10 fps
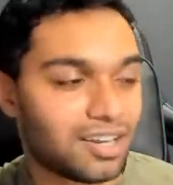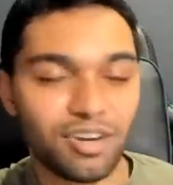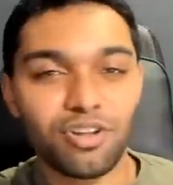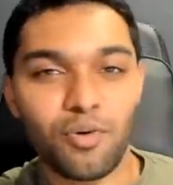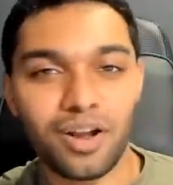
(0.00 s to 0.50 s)

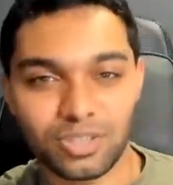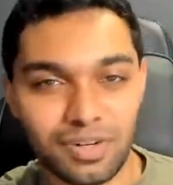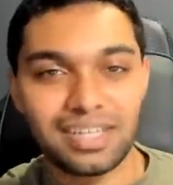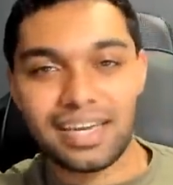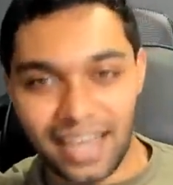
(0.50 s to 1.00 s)
They're the ones who
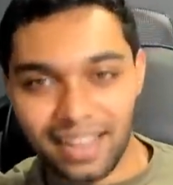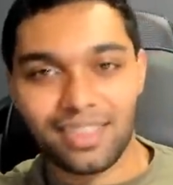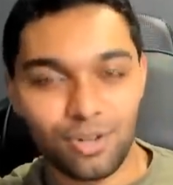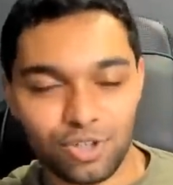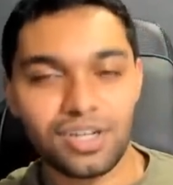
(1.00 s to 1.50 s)
need to get
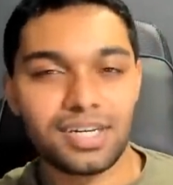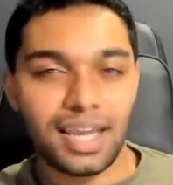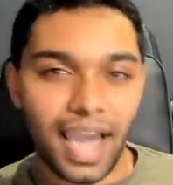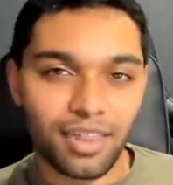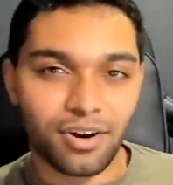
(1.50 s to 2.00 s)
their shit
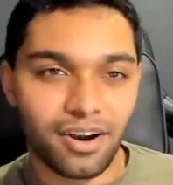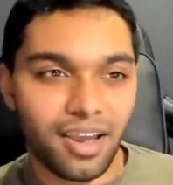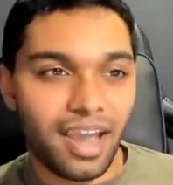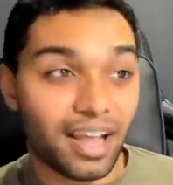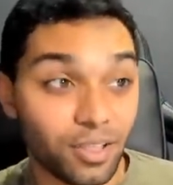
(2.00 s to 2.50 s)
together
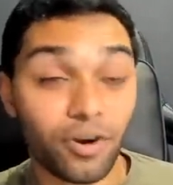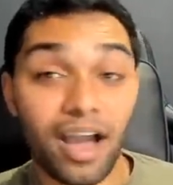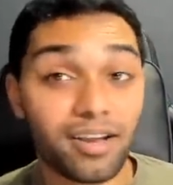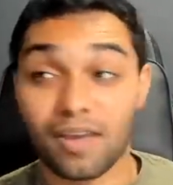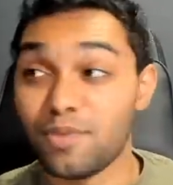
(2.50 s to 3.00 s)
and learn how
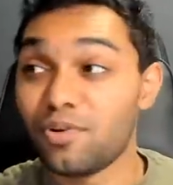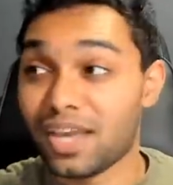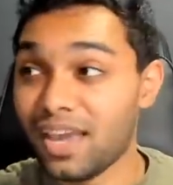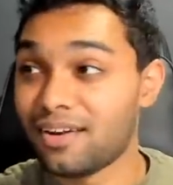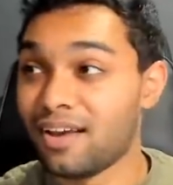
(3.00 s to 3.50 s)
to
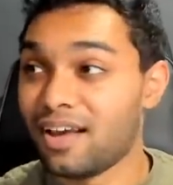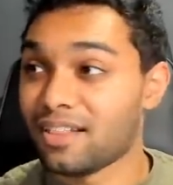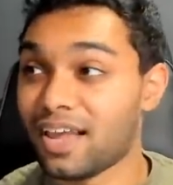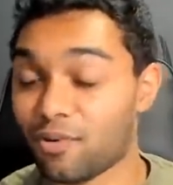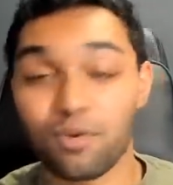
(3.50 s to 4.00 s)
communicate
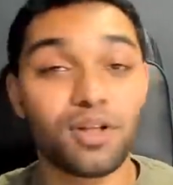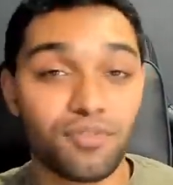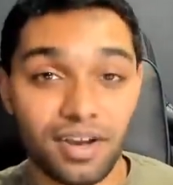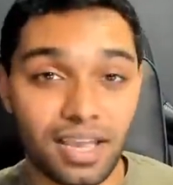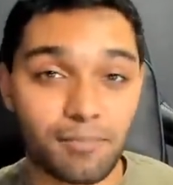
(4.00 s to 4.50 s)
like real
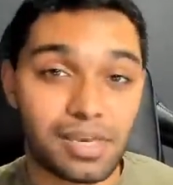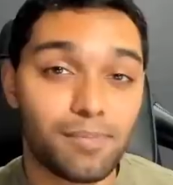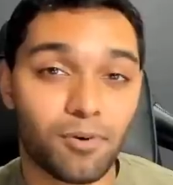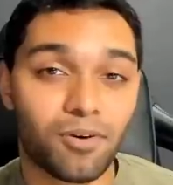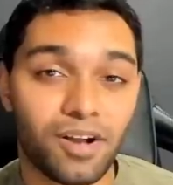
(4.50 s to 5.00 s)
fucking
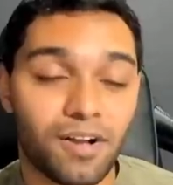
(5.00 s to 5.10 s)
people.